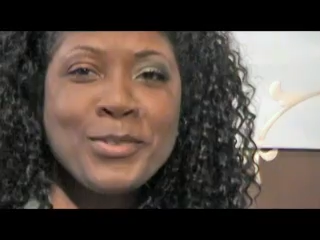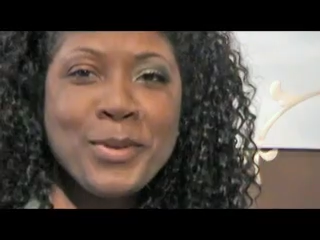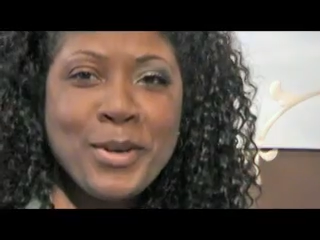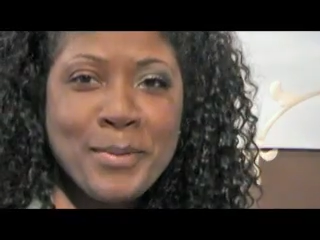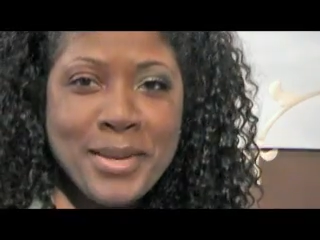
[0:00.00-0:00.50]
we're
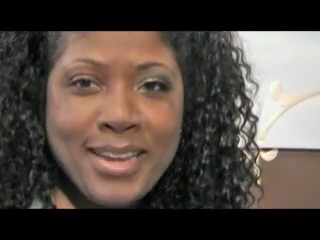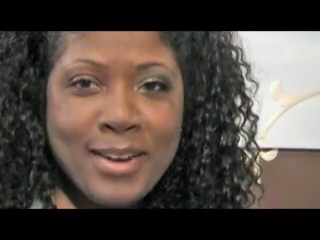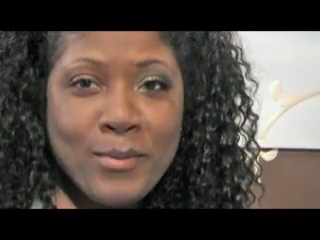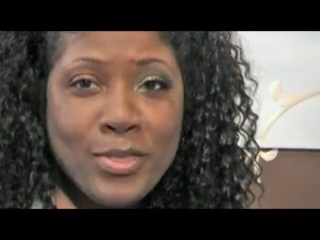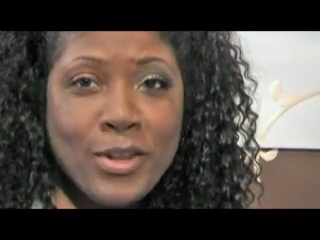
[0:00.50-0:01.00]
going to
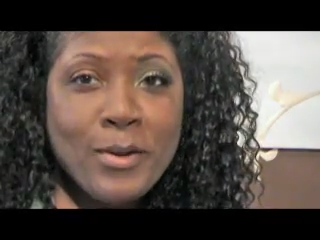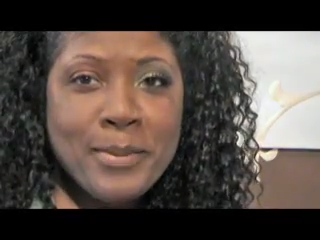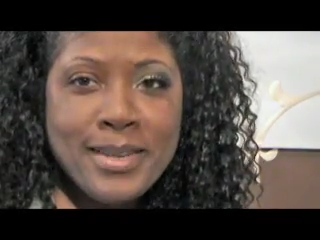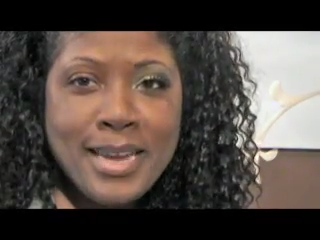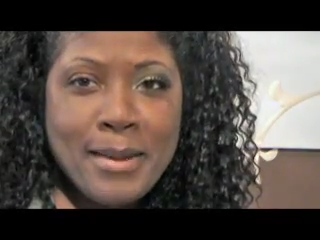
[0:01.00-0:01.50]
begin with the Urban
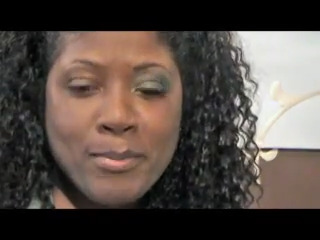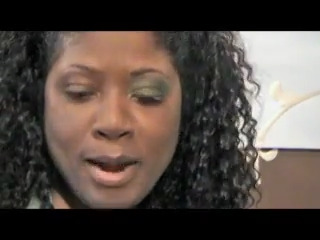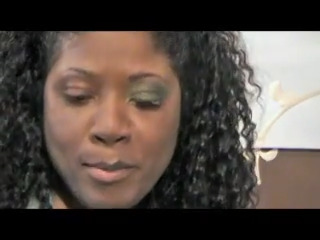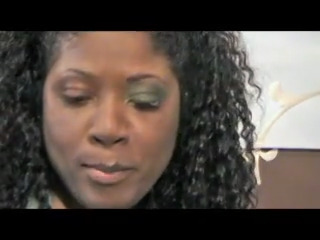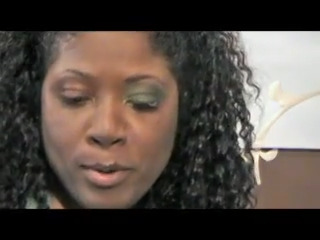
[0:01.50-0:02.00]
Decay
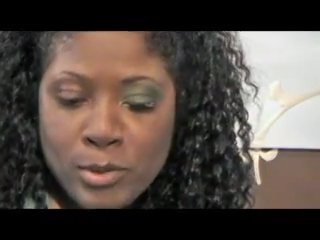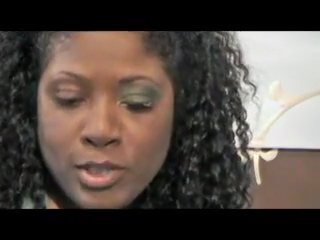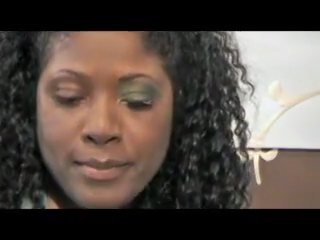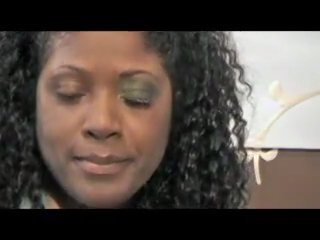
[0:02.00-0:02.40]
Primer Potion